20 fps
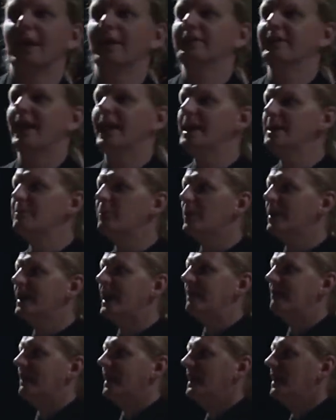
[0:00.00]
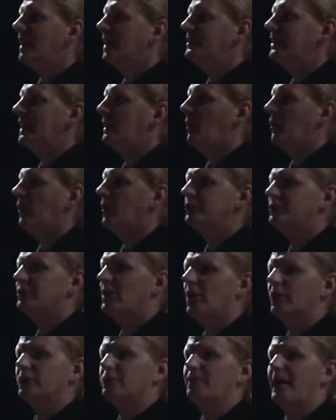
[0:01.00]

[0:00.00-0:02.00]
Now, does anybody have any idea what those dark